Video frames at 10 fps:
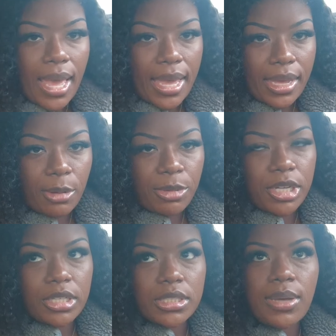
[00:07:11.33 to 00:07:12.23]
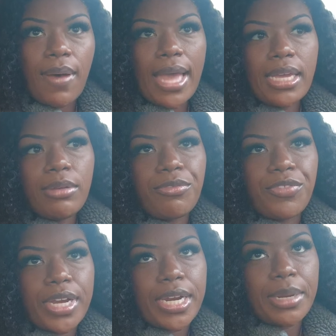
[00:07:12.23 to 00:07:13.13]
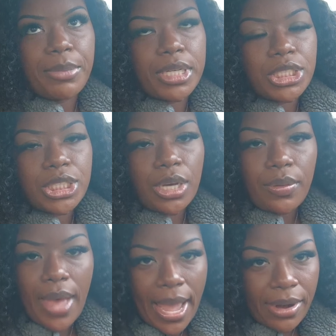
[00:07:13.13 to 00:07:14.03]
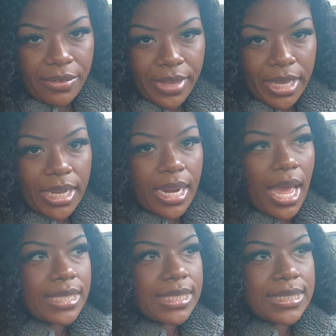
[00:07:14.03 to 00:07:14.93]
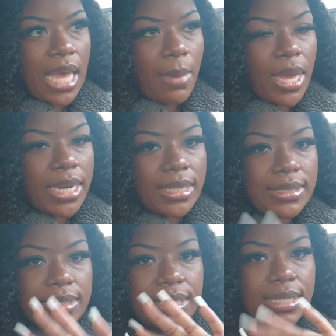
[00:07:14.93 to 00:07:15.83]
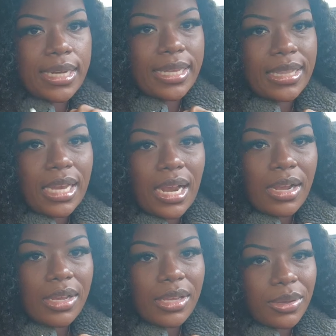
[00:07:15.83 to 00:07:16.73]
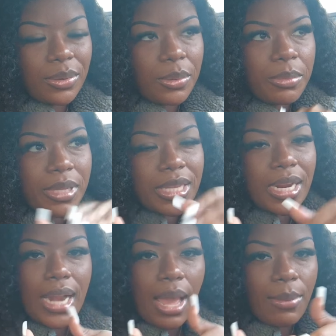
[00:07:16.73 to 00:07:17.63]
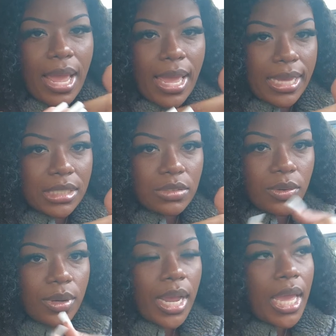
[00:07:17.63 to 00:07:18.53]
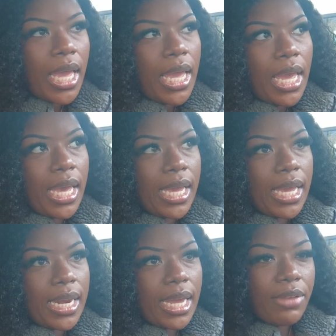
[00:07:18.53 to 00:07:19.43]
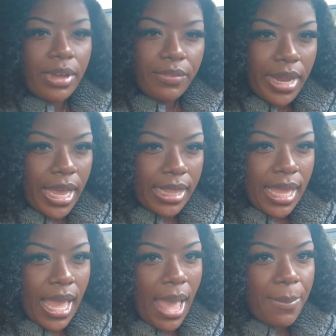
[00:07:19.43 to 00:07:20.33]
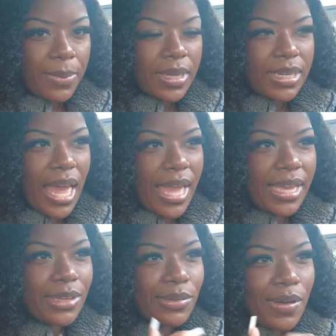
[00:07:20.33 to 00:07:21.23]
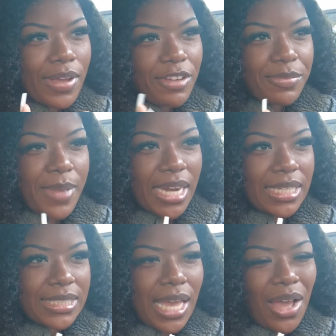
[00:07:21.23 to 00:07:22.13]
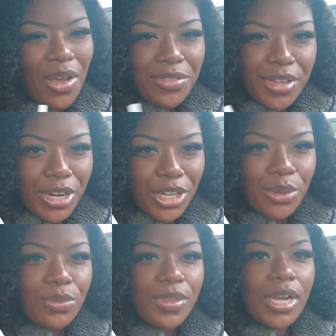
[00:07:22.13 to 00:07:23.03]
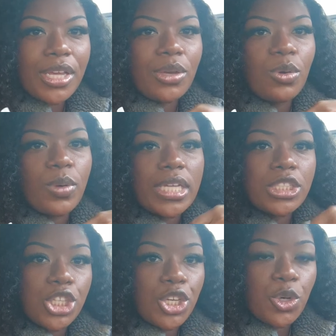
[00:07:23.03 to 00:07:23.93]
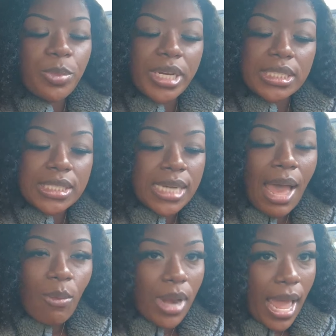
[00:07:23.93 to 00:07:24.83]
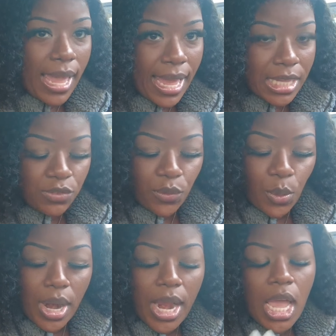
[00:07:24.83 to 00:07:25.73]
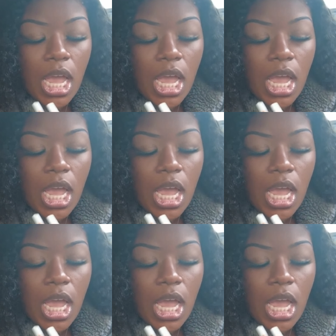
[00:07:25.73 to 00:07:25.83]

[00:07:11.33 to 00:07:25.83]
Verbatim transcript: Hey on girl, so I am very much so aggravated. I just got my nails done. They're cute, but they're not what I asked for. And have you ever had that happen? Like, you know, everybody say, oh, they're cute, they're cute. It's cute, but it's not what I asked for.